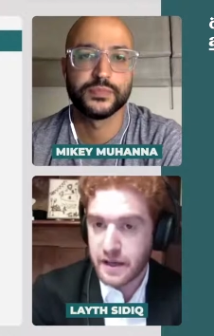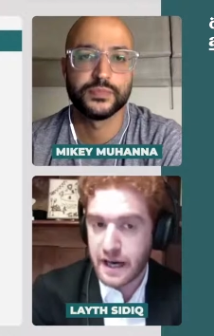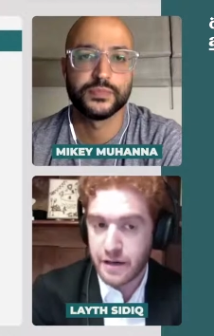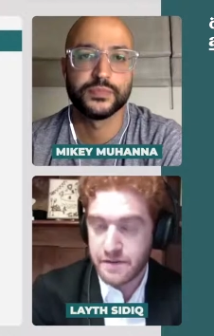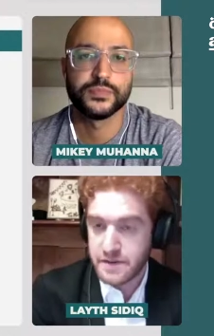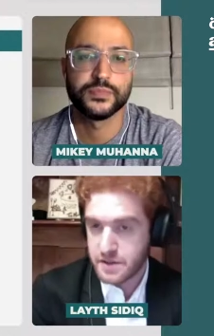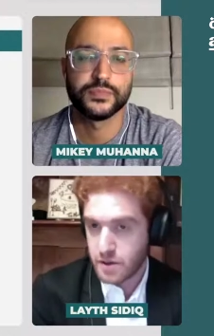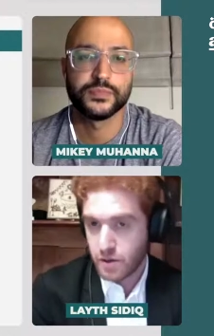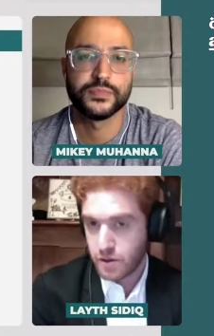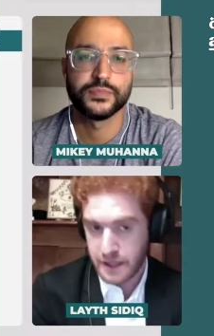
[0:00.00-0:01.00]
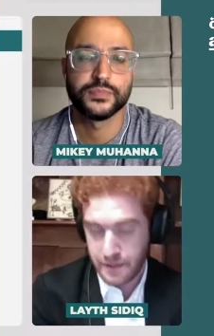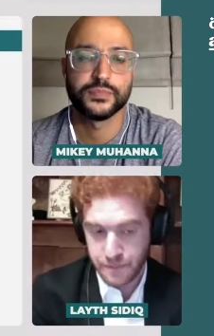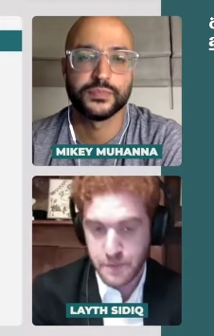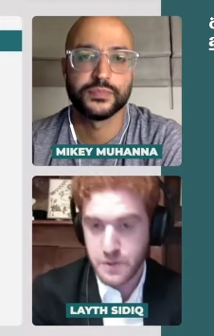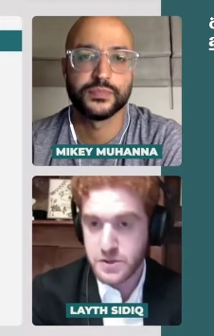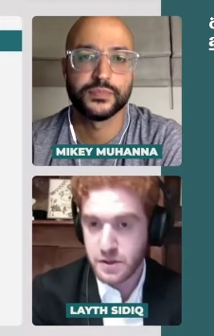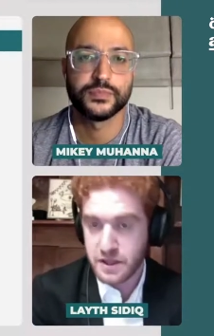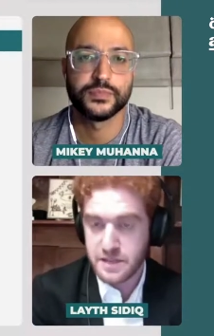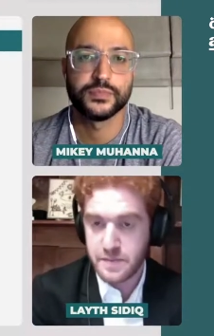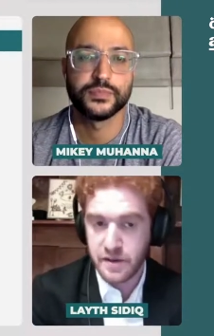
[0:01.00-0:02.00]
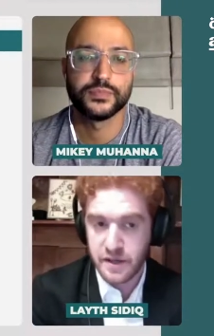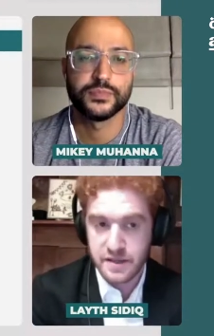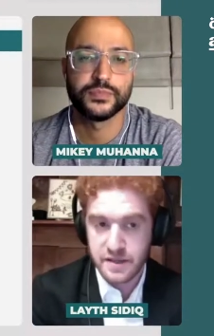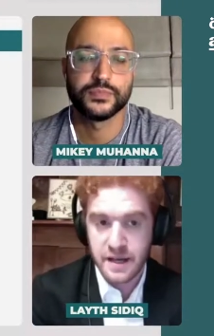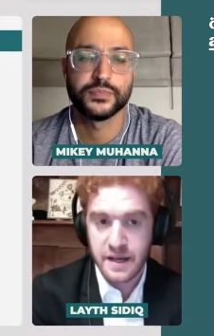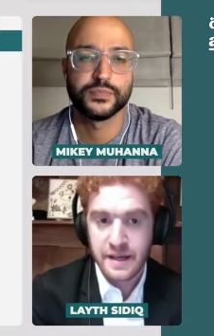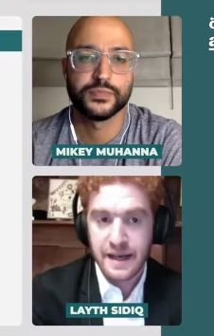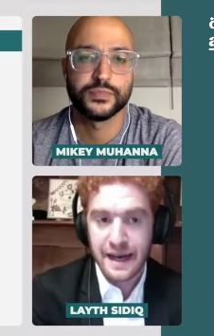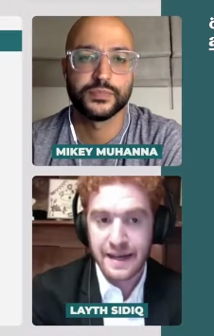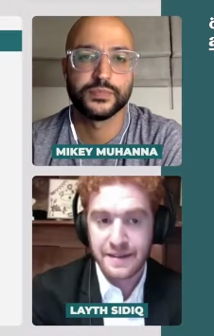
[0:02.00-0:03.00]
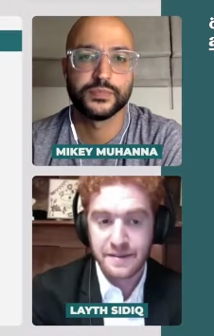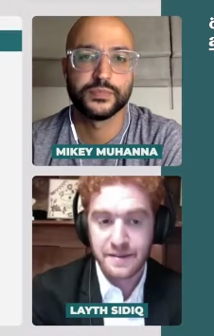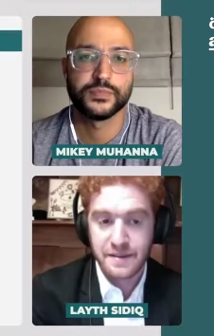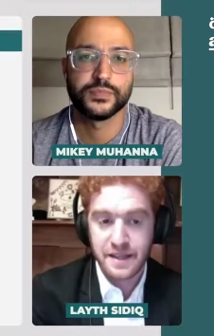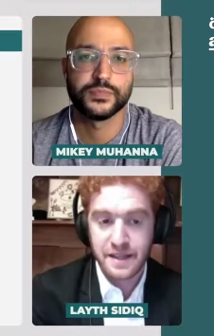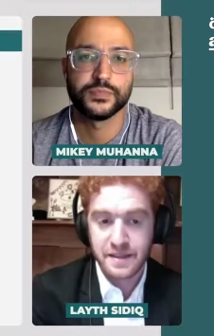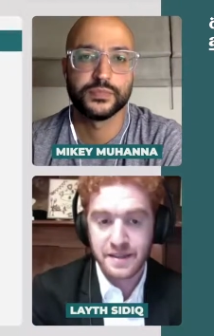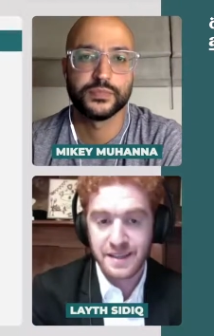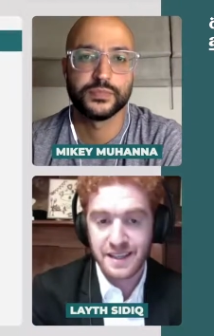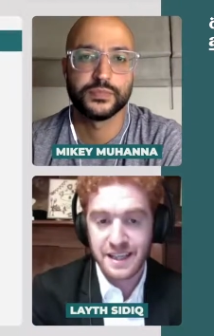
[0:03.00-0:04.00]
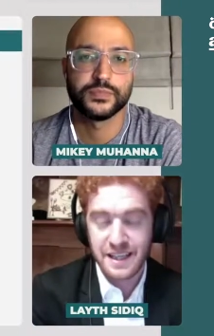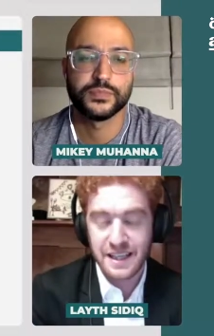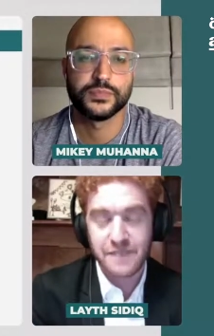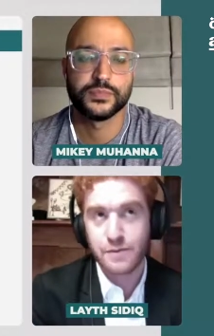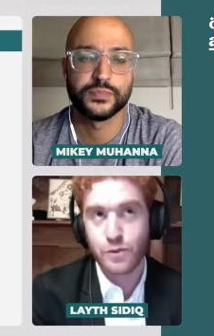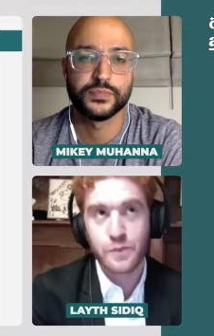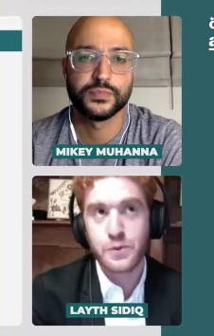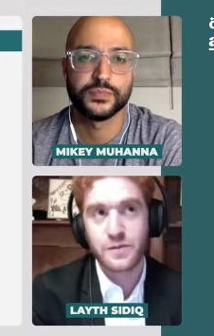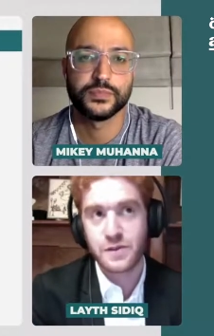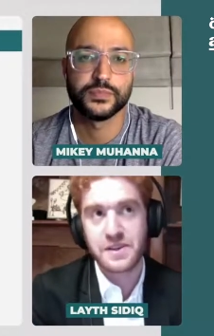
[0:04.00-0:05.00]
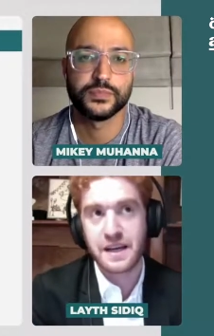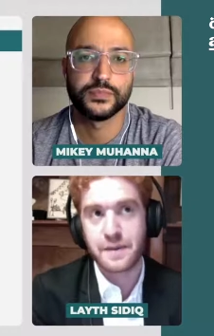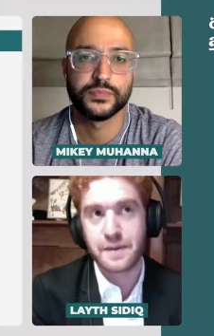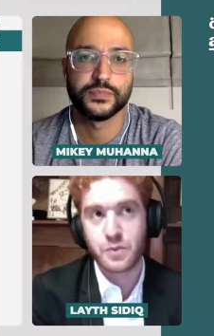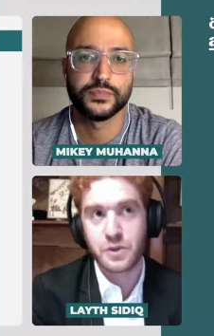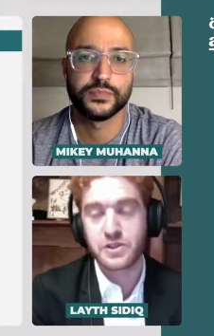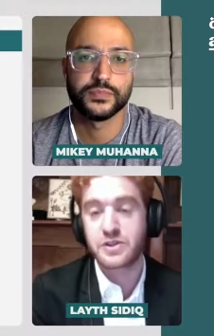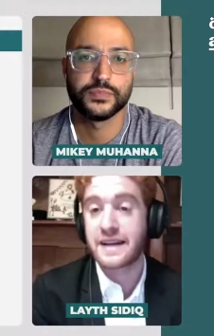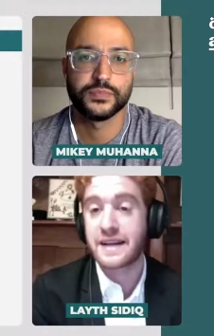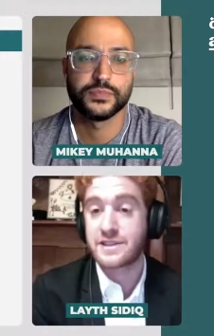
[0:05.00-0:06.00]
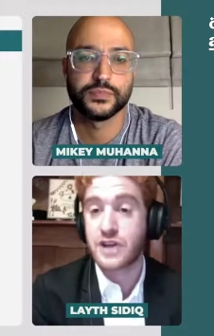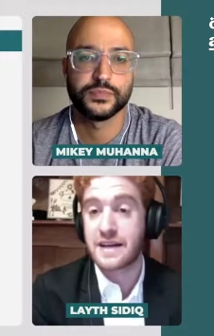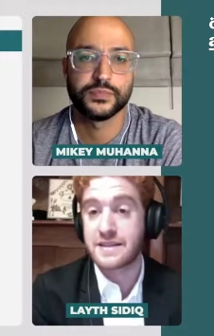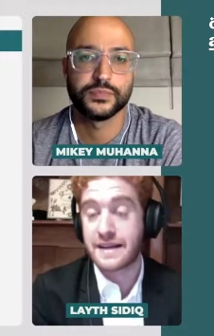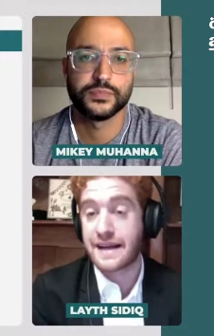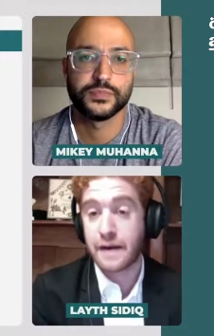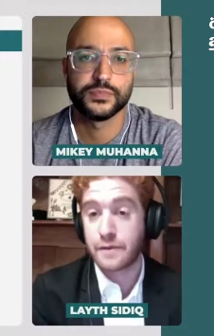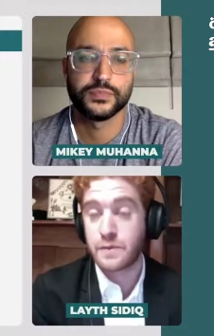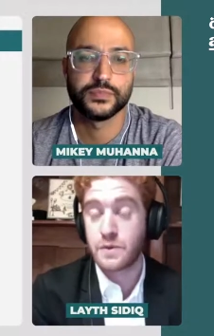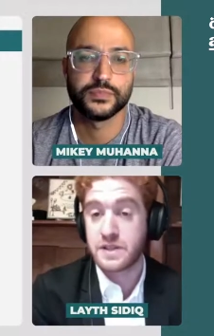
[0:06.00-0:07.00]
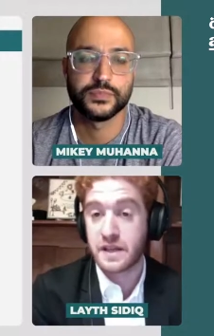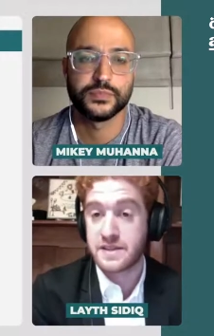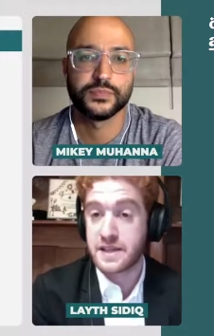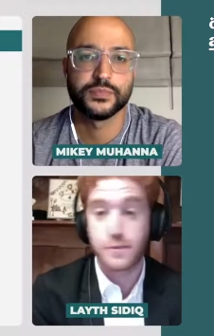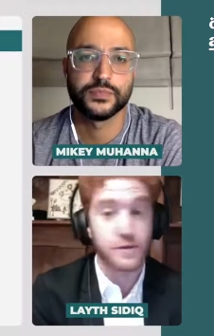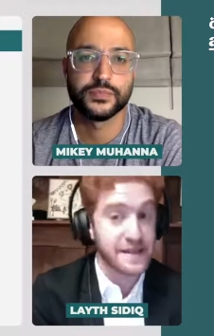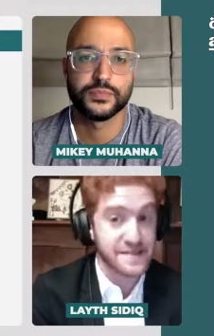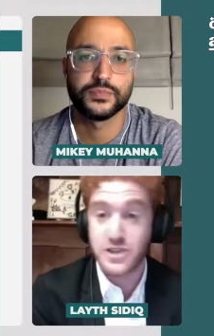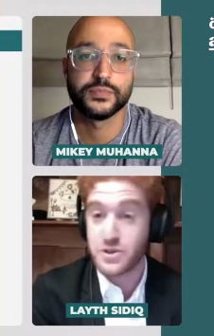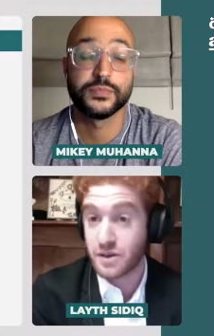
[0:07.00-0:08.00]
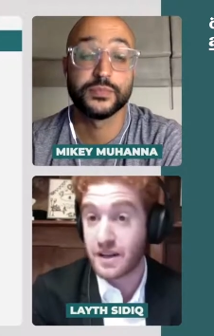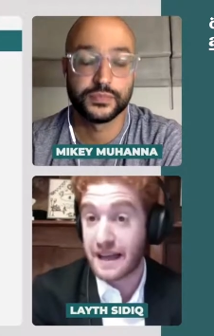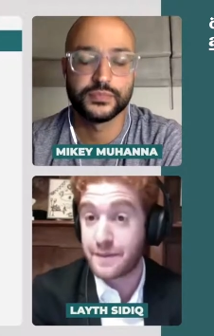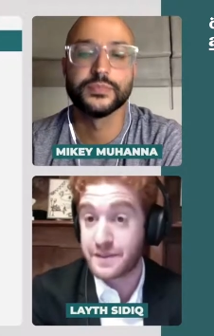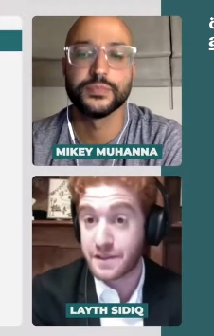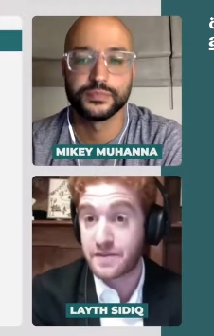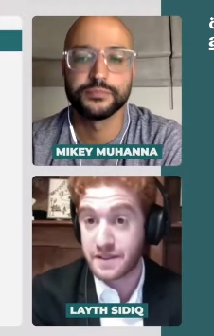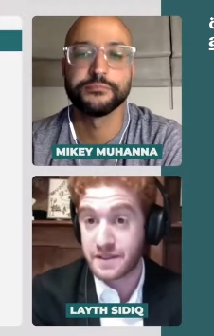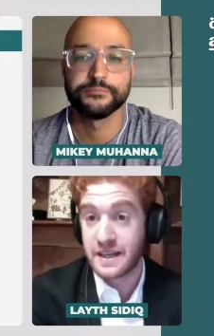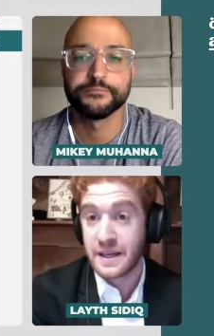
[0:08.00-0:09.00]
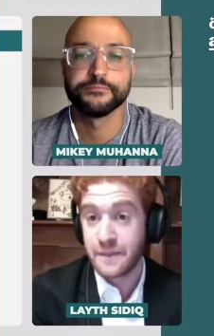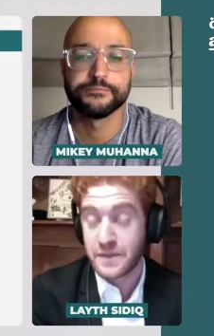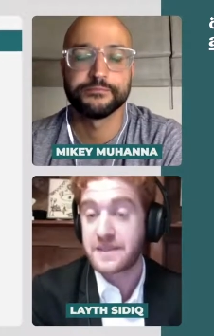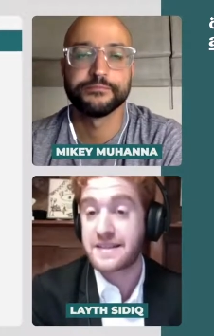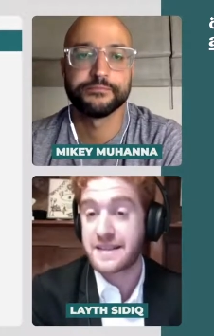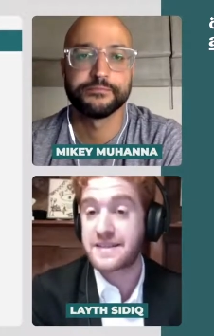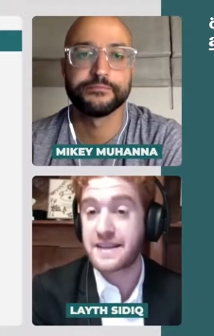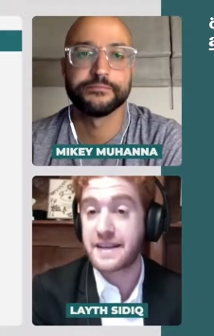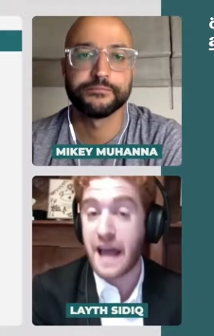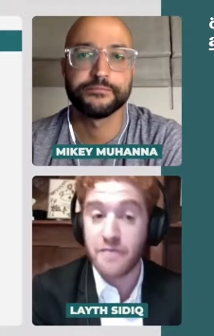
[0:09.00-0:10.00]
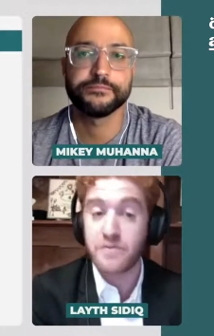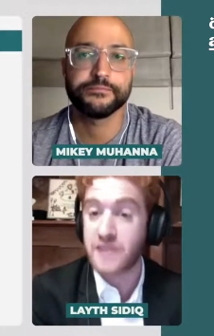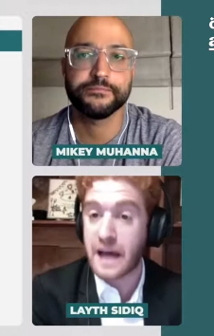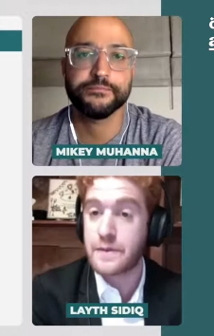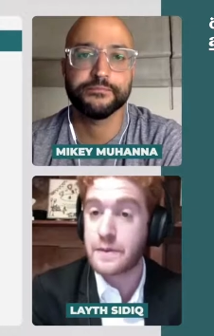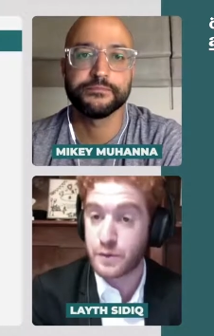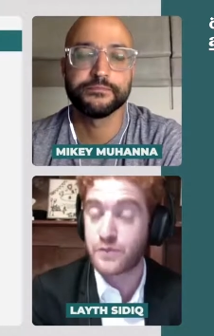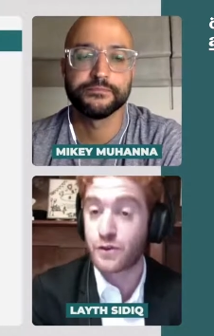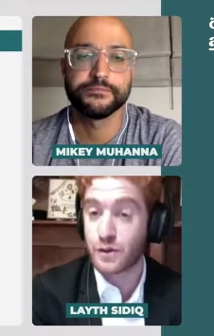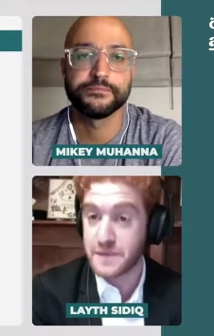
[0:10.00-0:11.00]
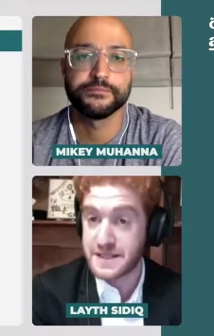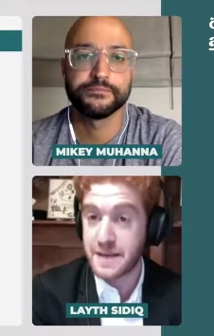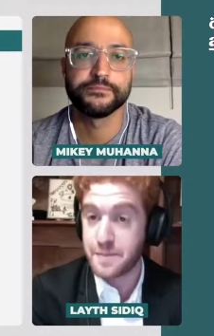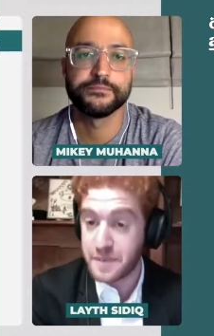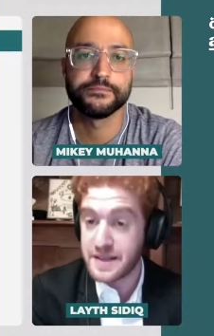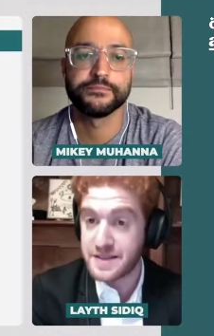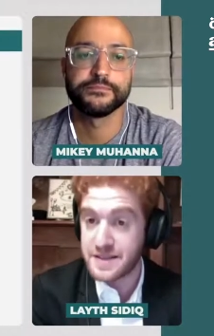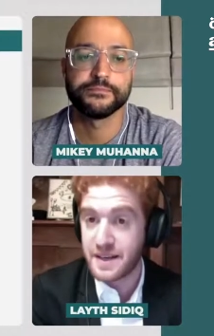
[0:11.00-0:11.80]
Speaker 1: out of this whole um, musical experience. And the, the even more beautiful thing about what connects jazz and Arabic music is the improvisational element of it, in the sense that every time you perform the same piece,